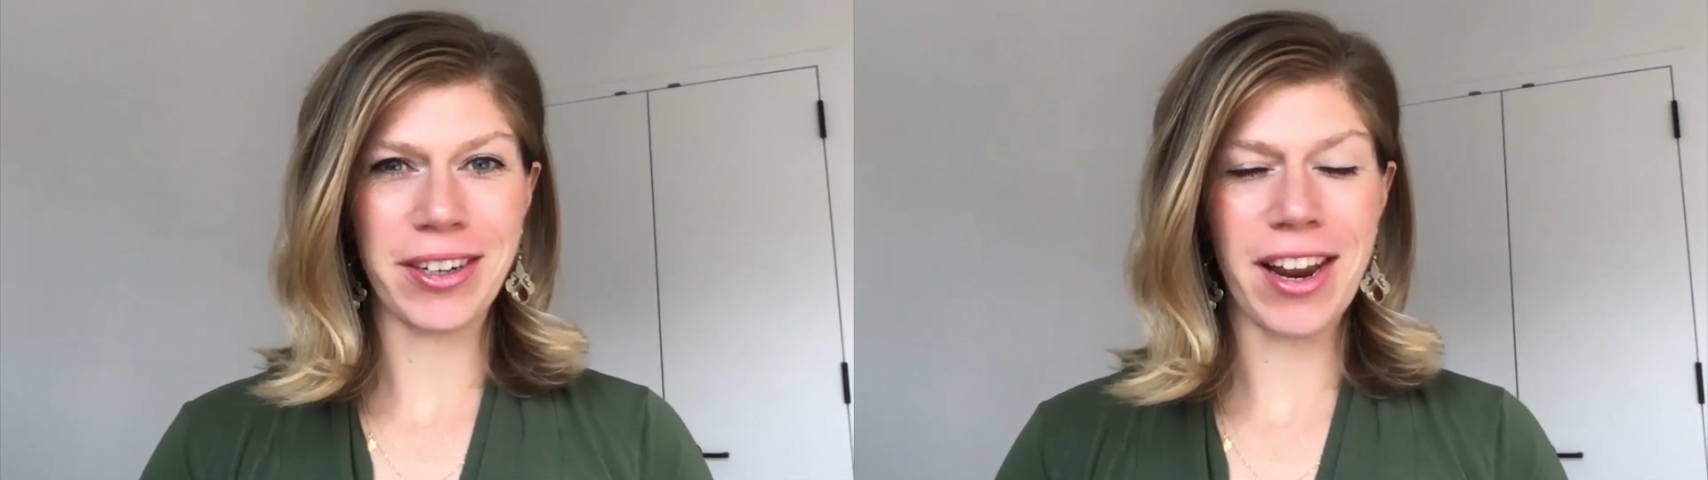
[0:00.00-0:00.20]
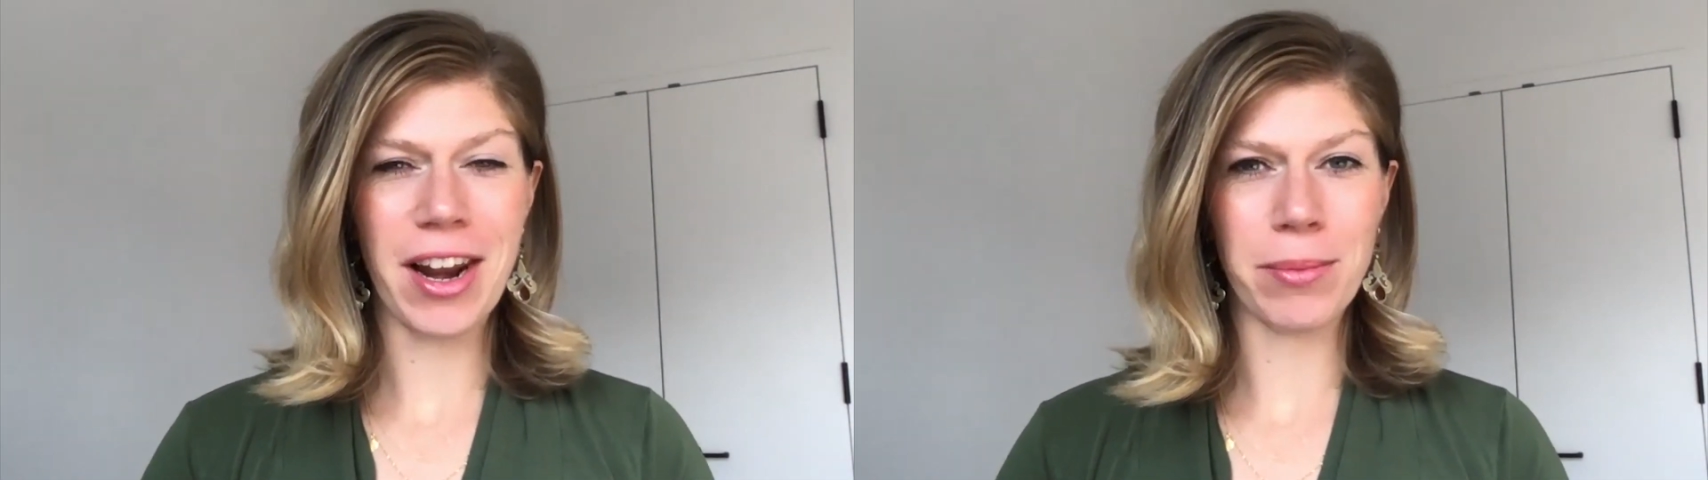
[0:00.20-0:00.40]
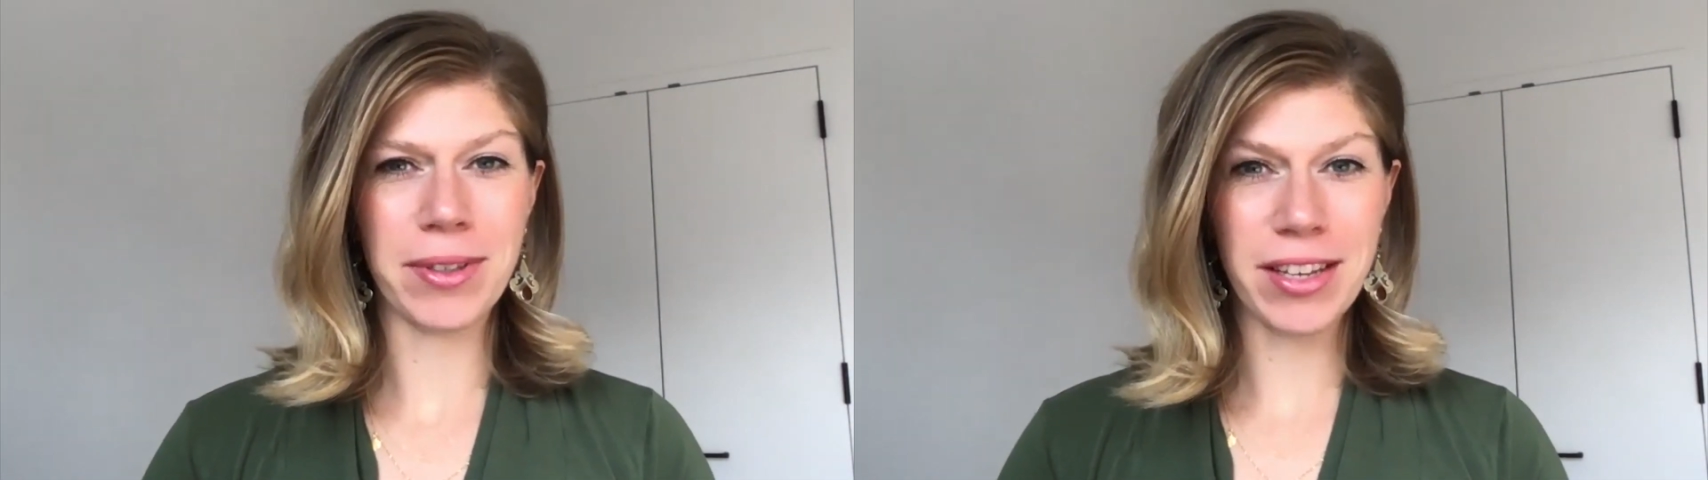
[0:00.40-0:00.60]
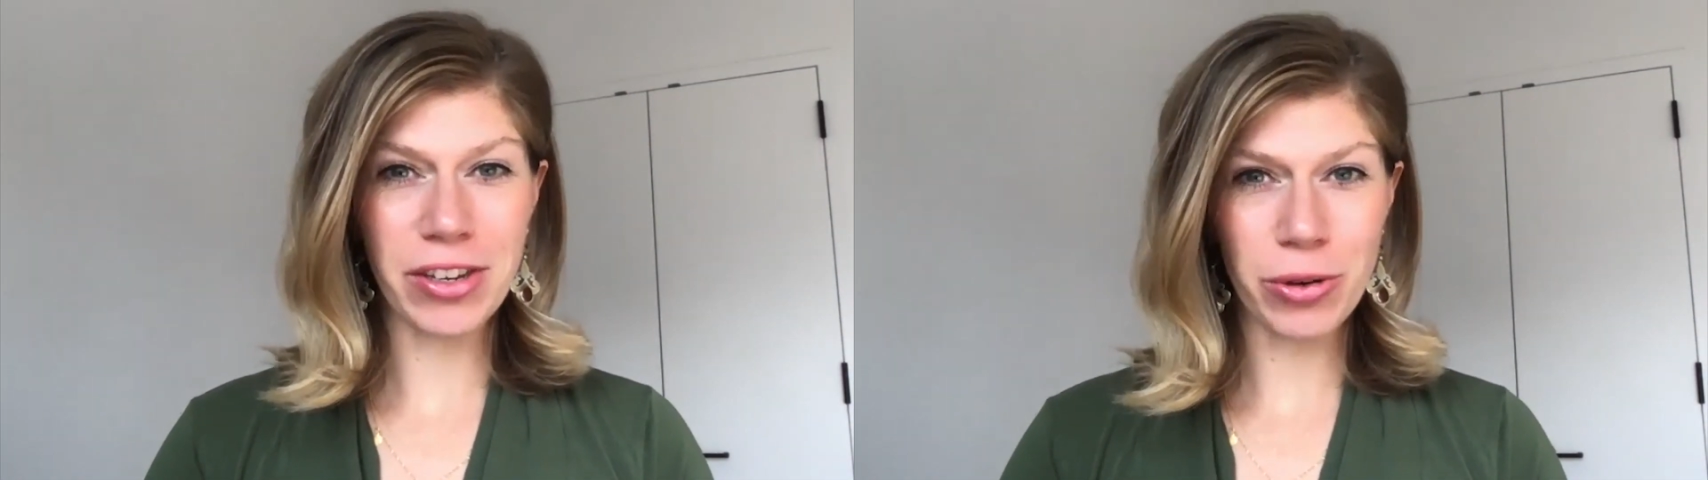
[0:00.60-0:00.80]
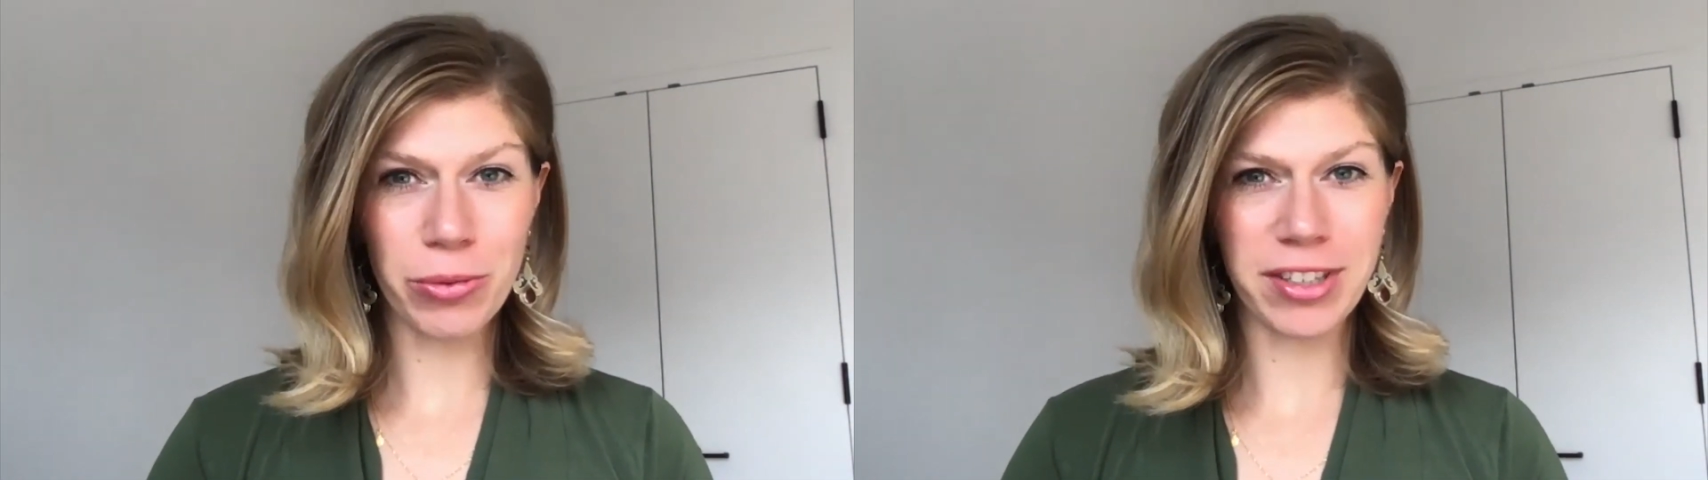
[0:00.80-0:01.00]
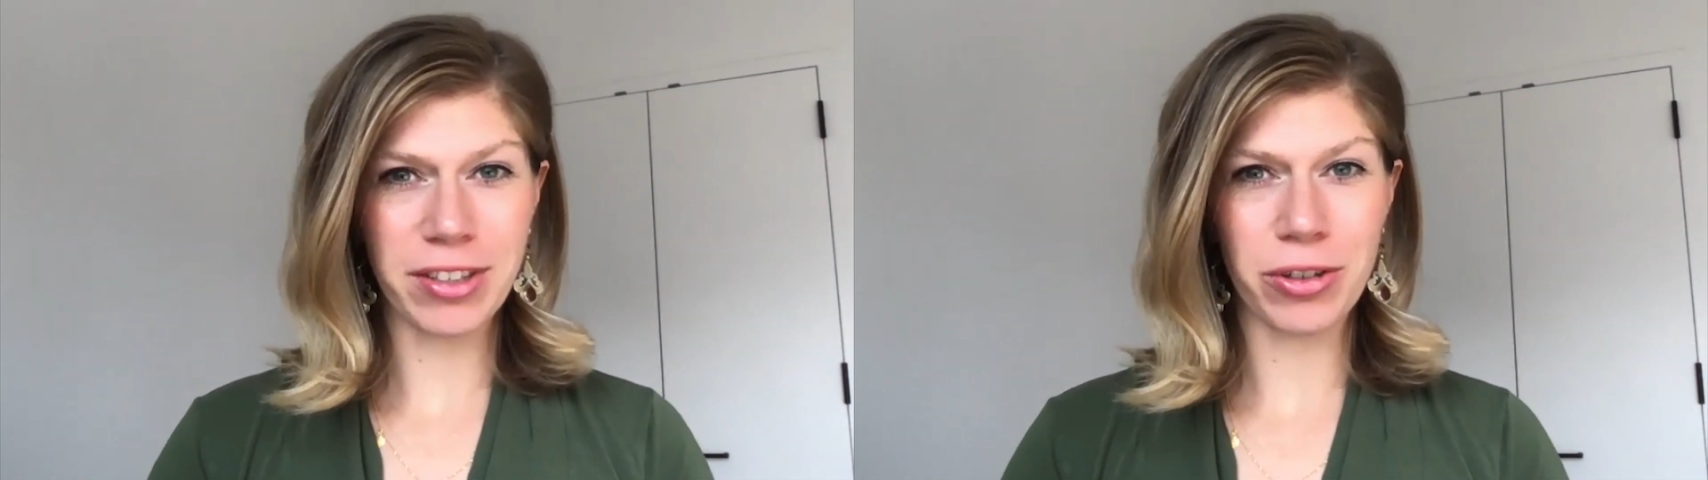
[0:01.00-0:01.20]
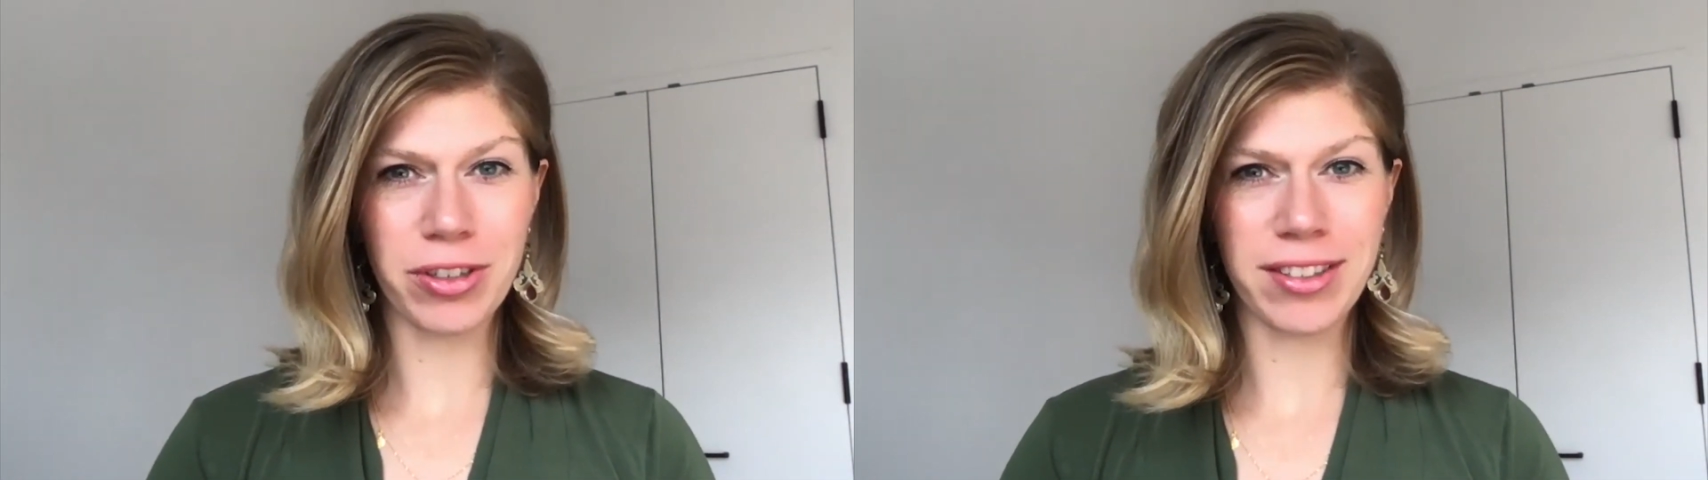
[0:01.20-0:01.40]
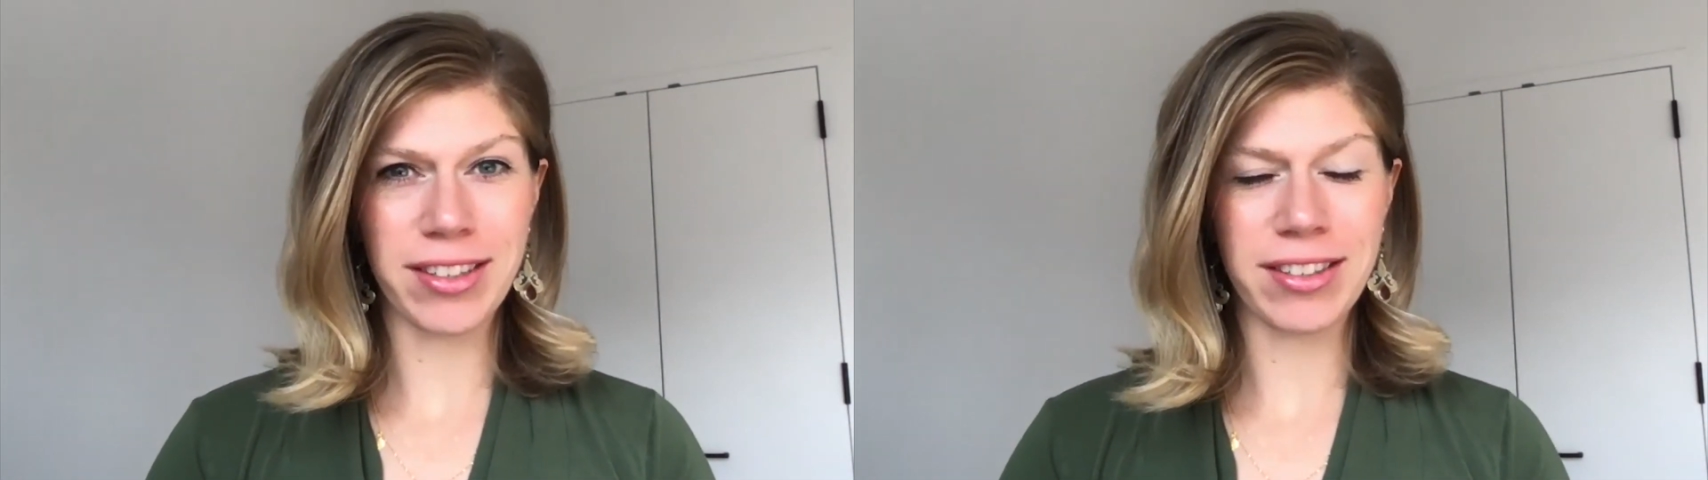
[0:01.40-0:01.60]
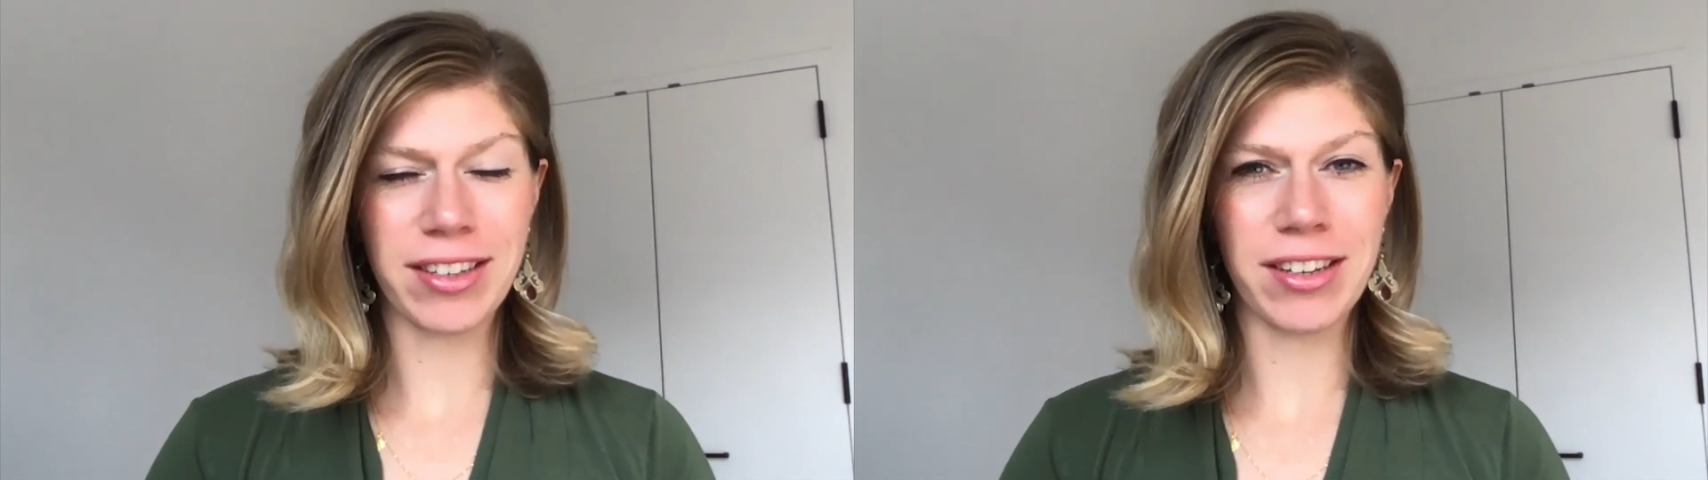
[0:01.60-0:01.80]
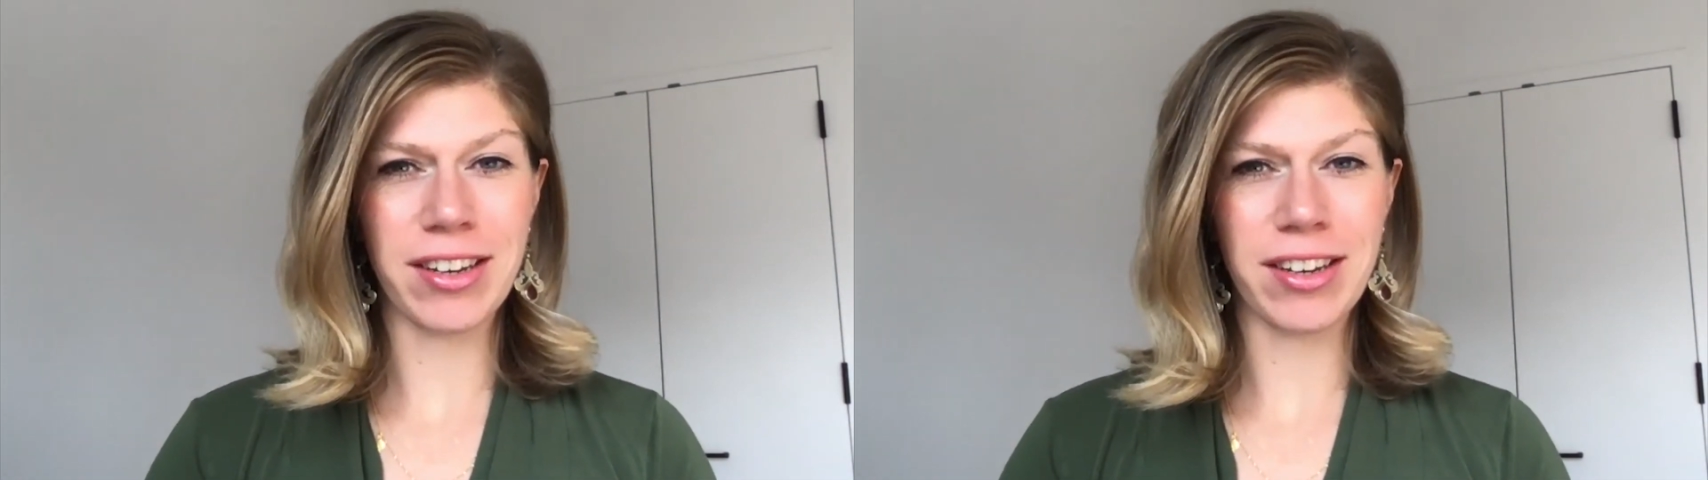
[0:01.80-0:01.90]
and I'm Senior Research Assistant